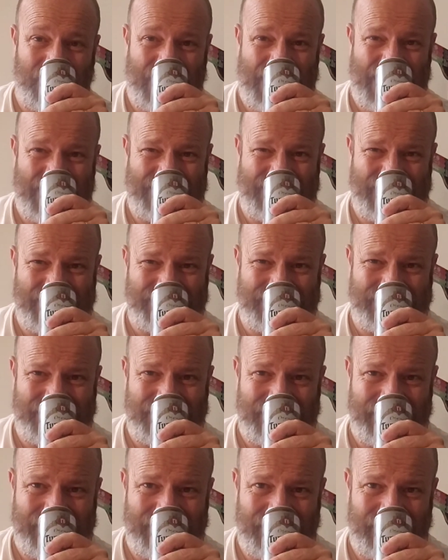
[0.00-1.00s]
I had yesterday.
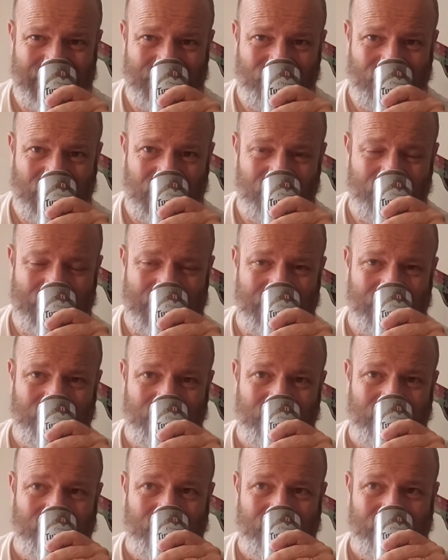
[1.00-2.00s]
It's
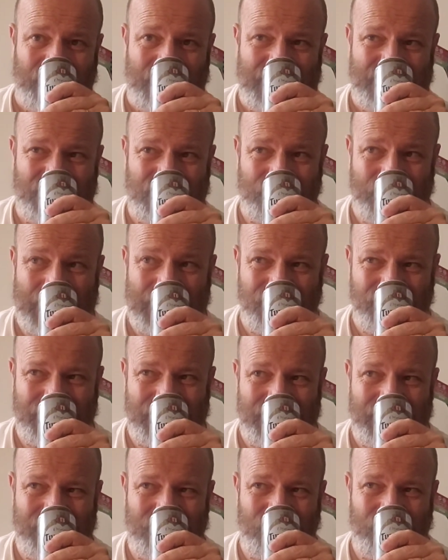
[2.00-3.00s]

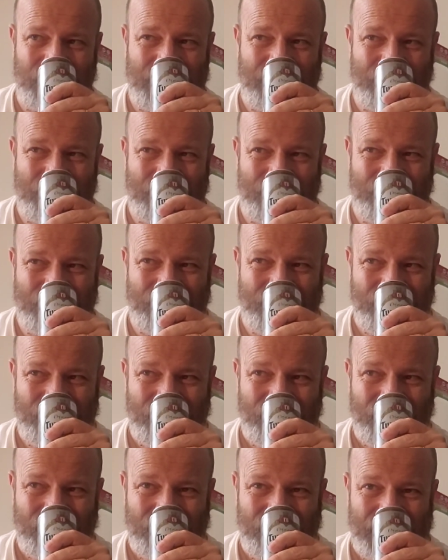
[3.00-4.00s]
a little bit,
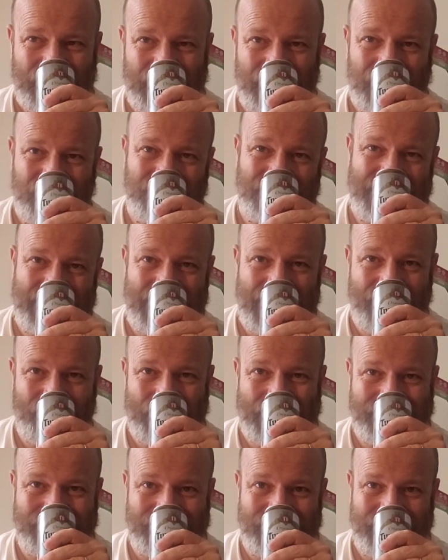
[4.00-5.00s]
you know,
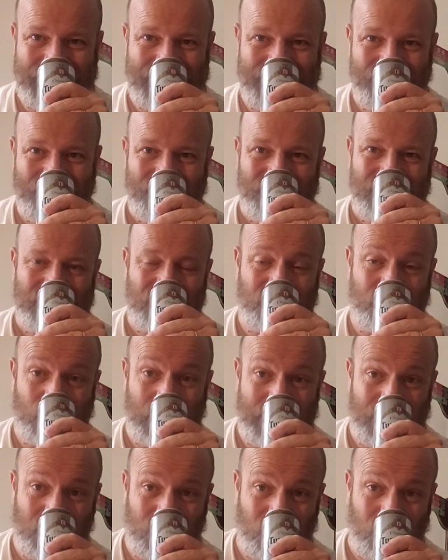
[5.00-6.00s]
DMS-y,
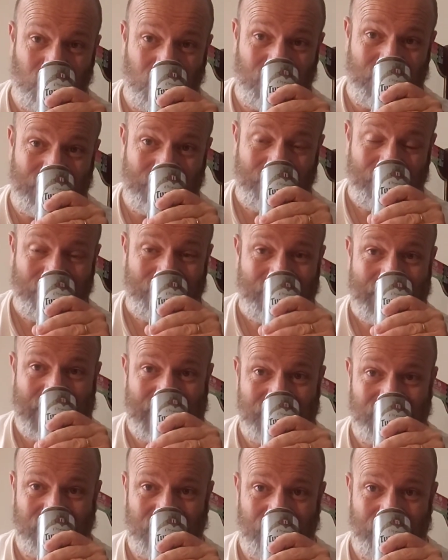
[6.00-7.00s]
sweet core,
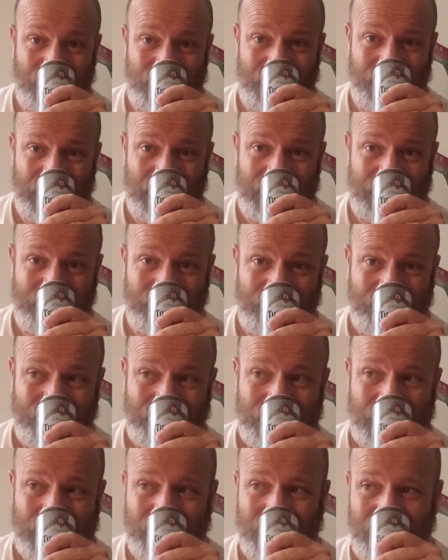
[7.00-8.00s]
that type of thing.
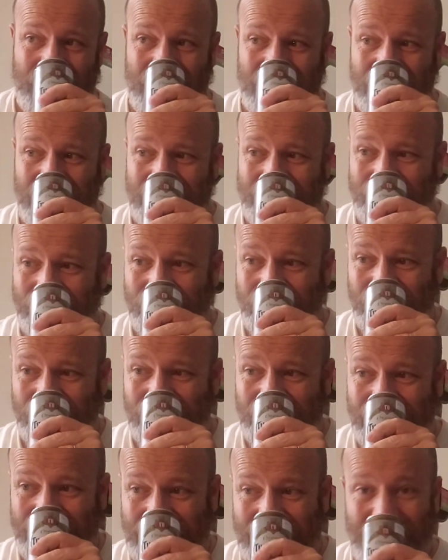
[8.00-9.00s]

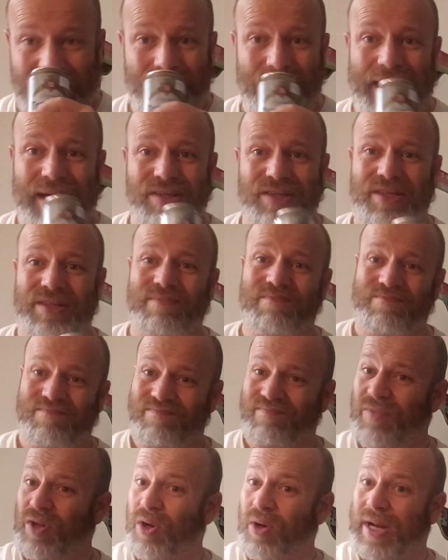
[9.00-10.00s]
DMS,
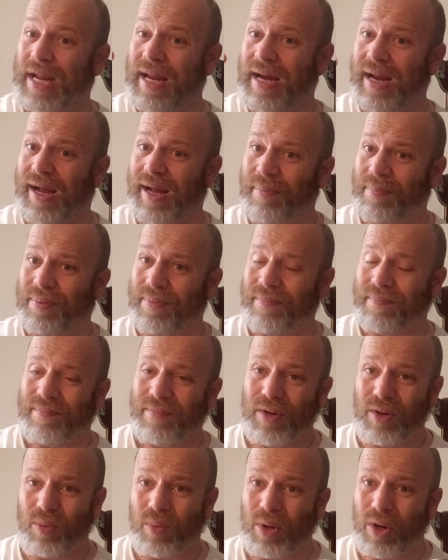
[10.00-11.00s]
look it up.
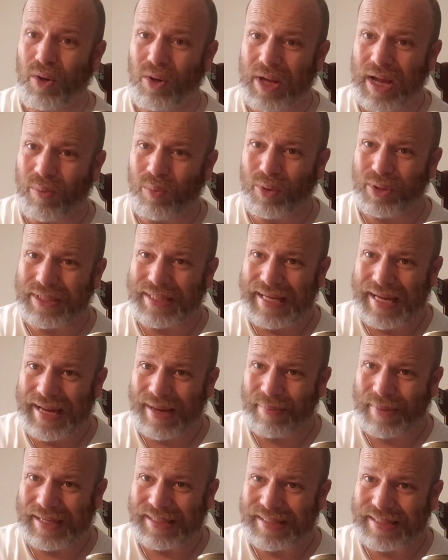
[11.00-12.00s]
Look up what
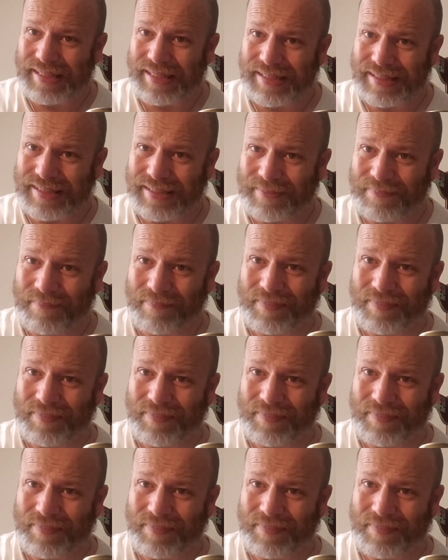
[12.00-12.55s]
this is.